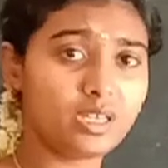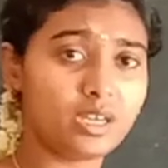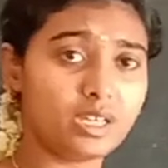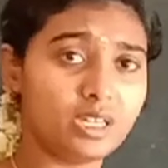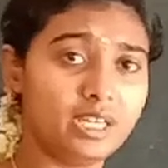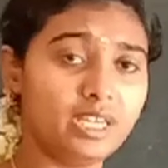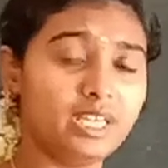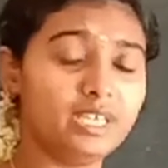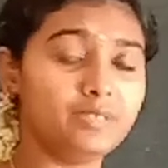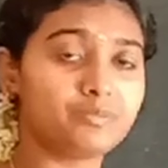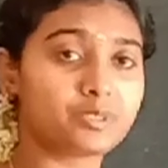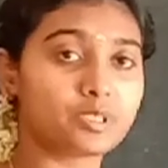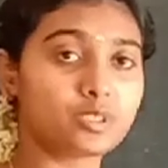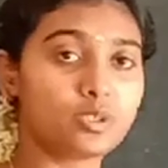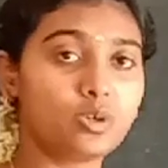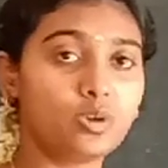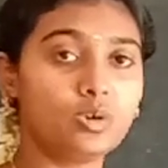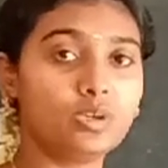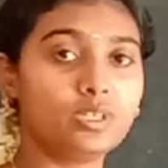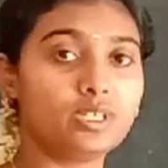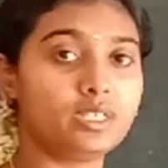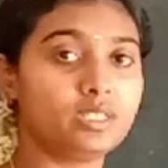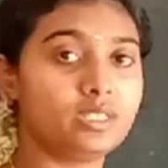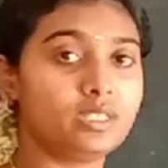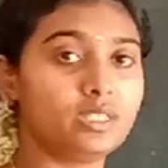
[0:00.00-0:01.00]
leaves,
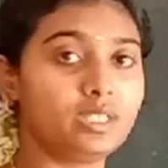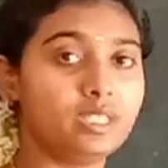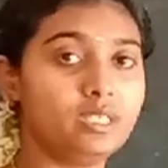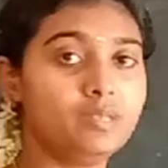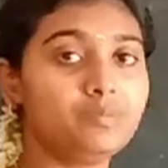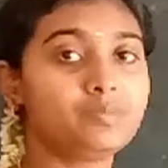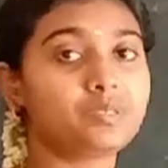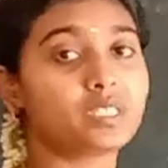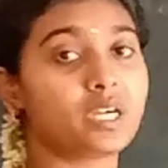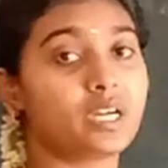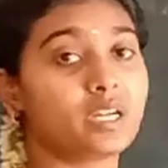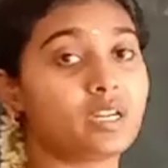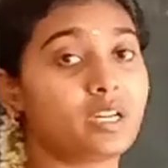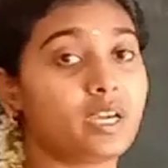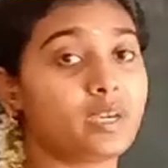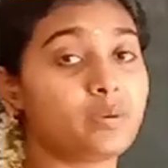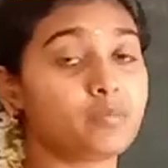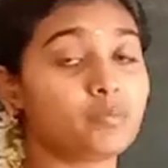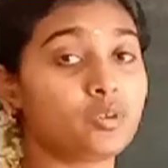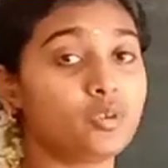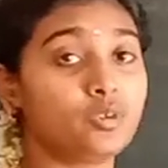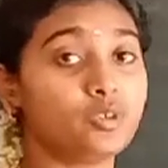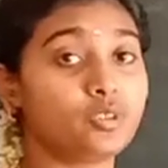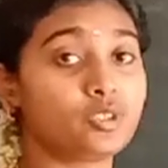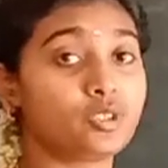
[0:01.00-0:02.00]
golden leaves, and I
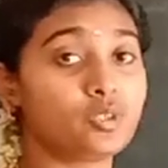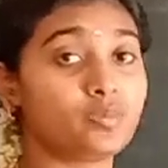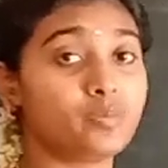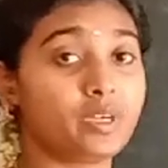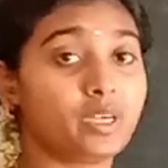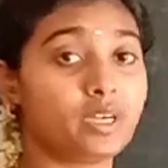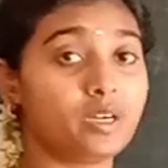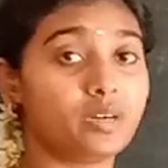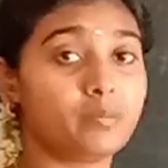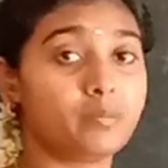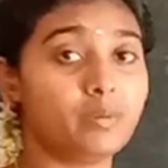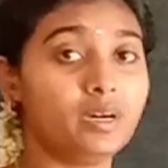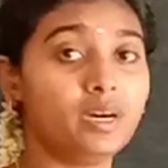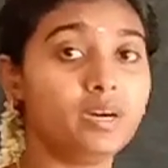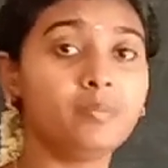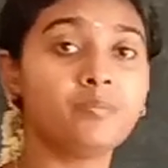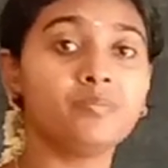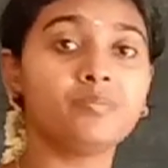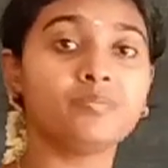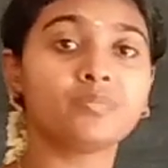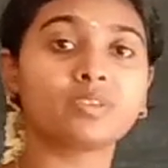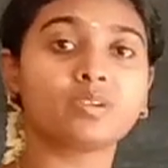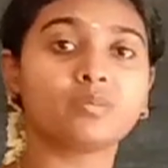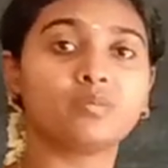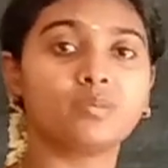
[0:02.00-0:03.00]
am going to become
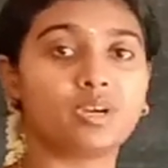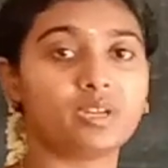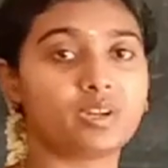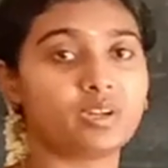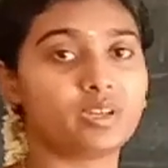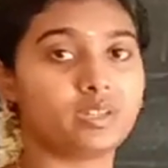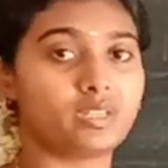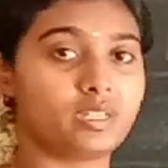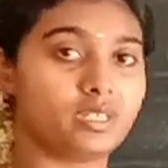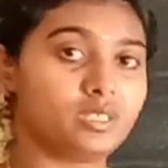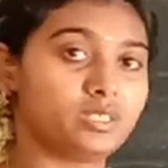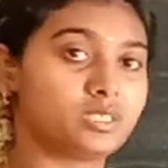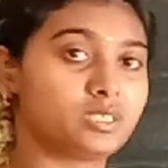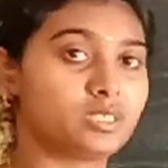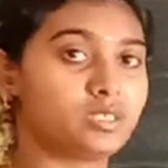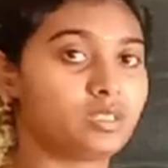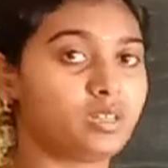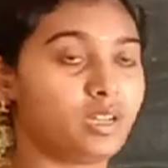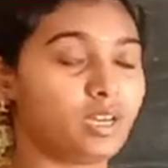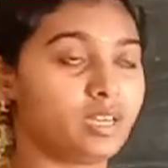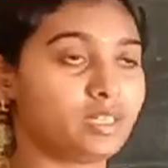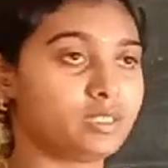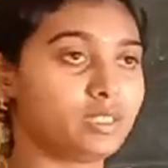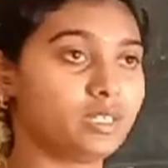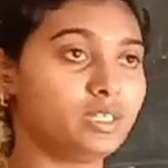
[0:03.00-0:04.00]
very rich.
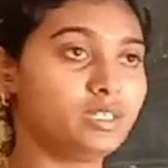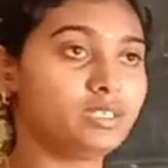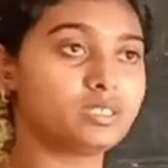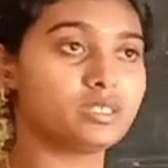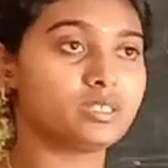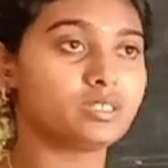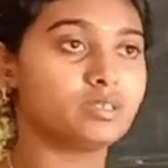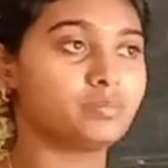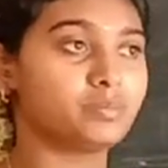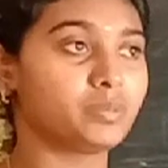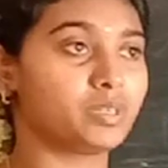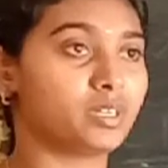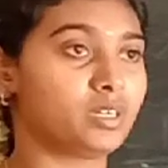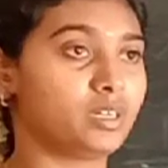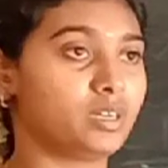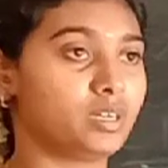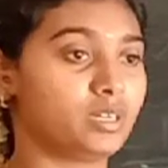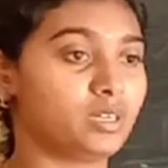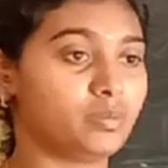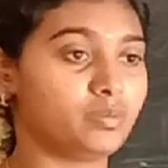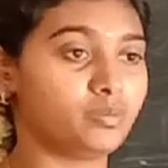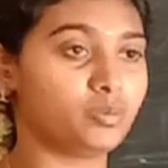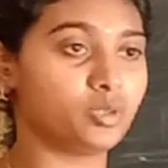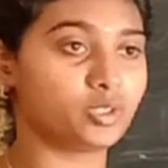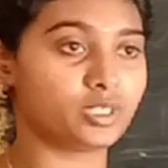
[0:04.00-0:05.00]
Like that
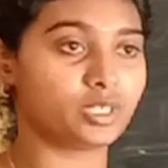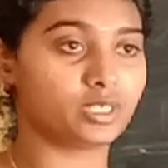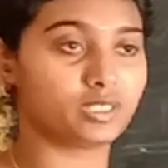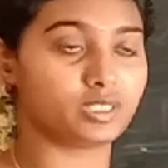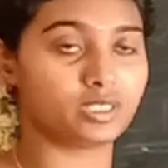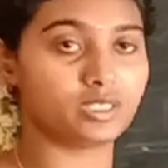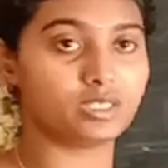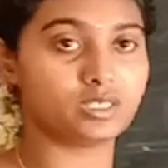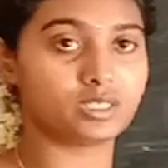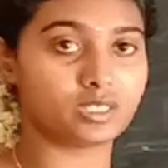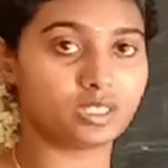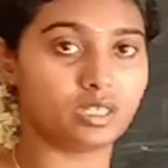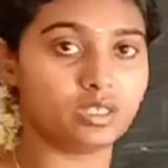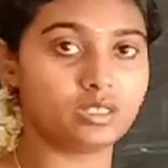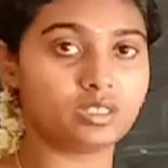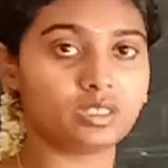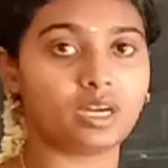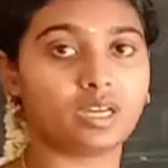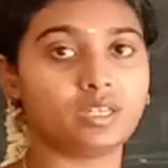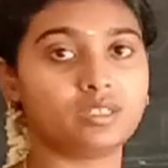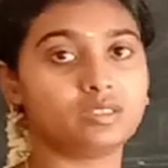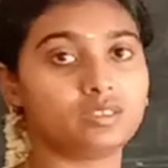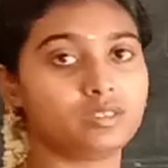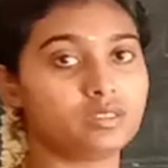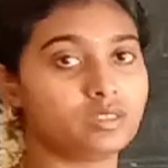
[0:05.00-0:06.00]
woodcutter said,
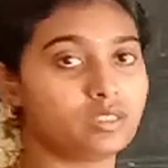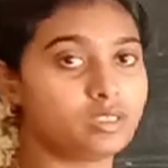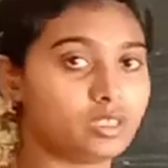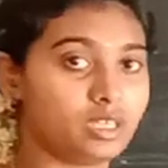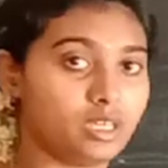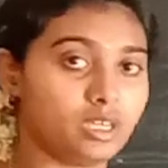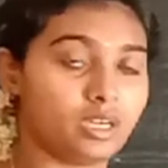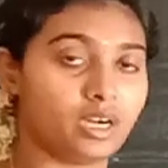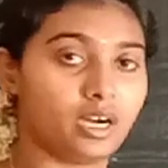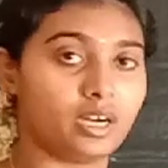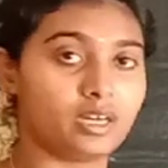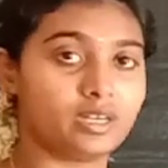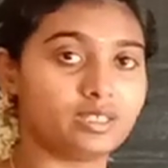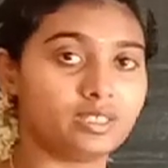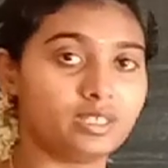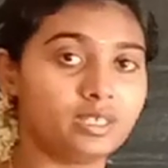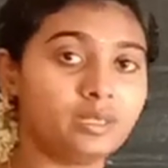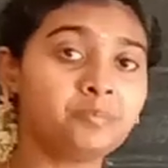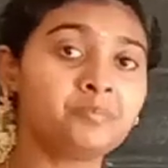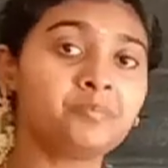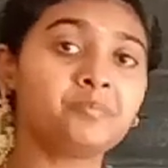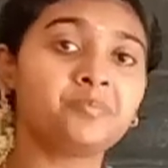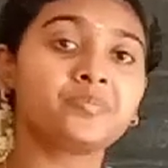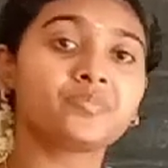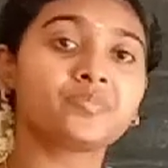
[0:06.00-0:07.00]
and he cut
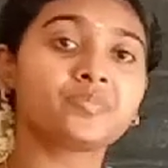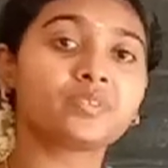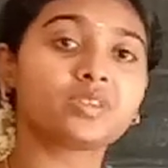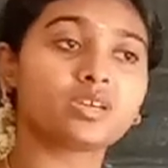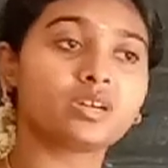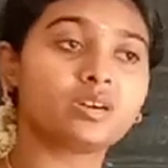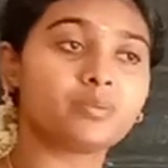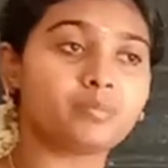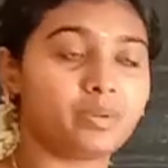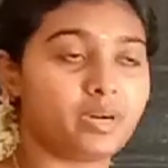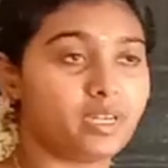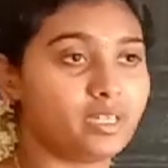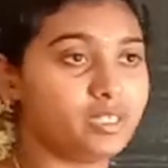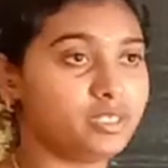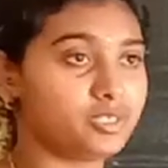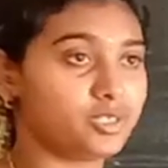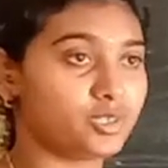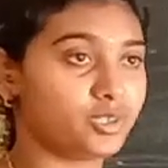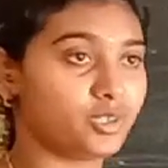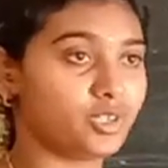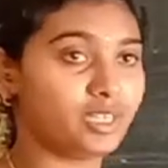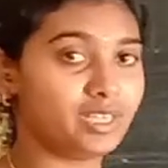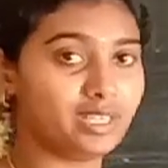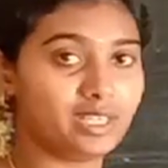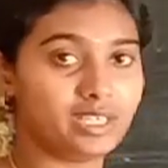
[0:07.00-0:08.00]
the pine
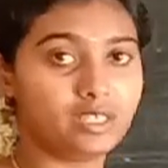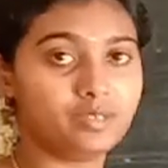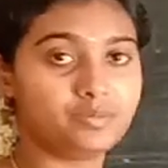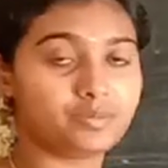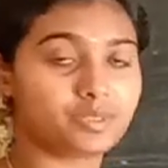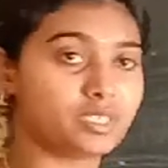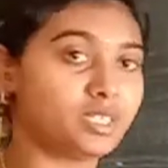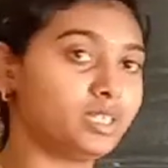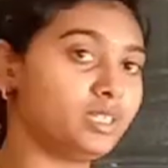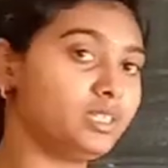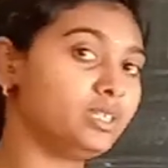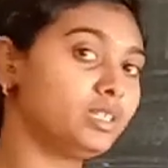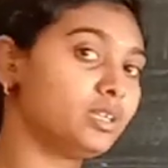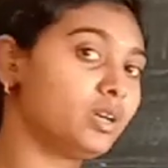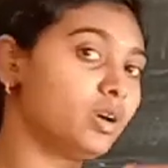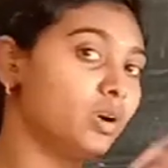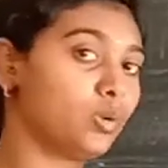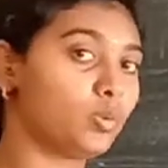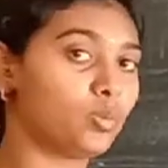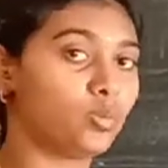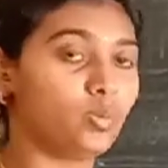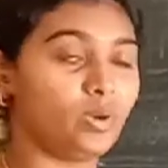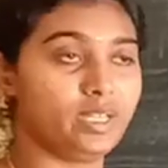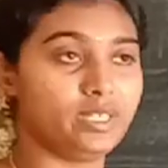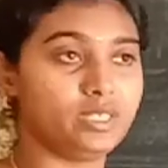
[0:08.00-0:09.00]
tree leaves and
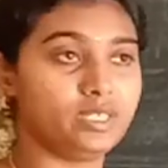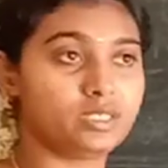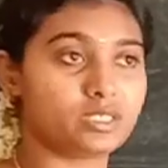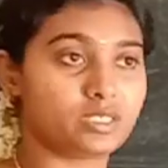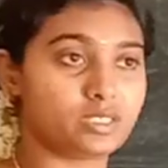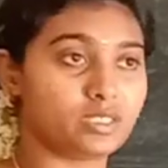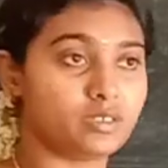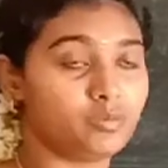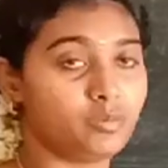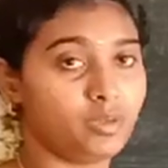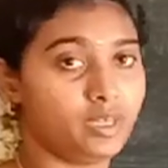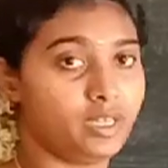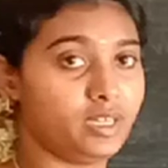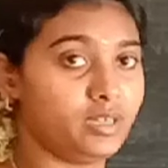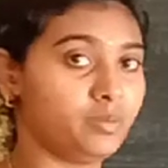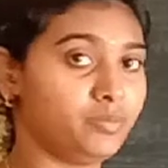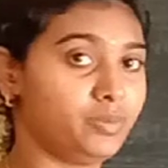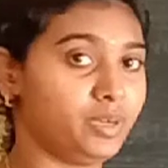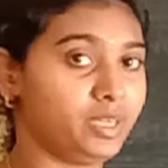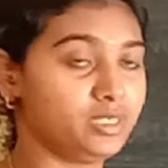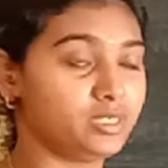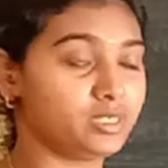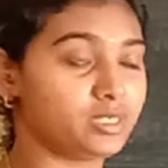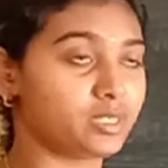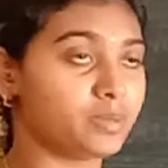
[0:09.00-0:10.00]
went.
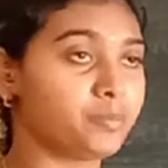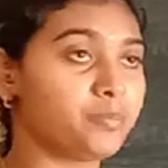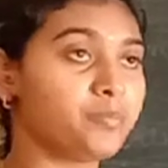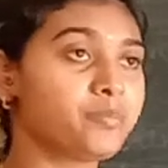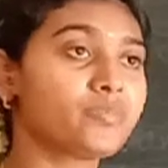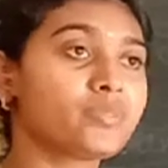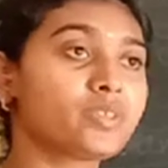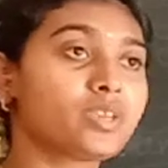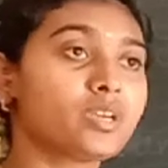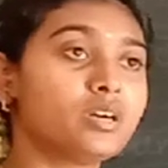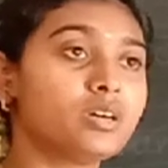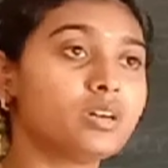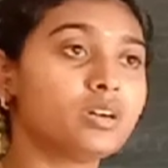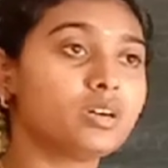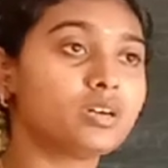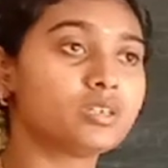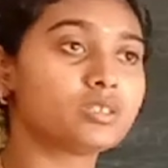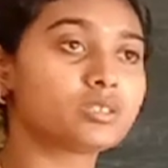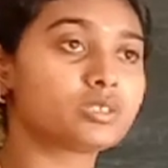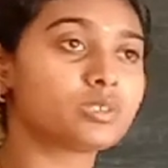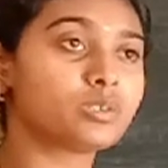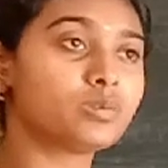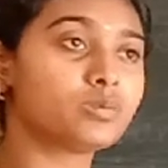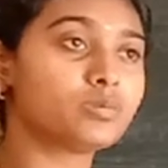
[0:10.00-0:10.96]
Now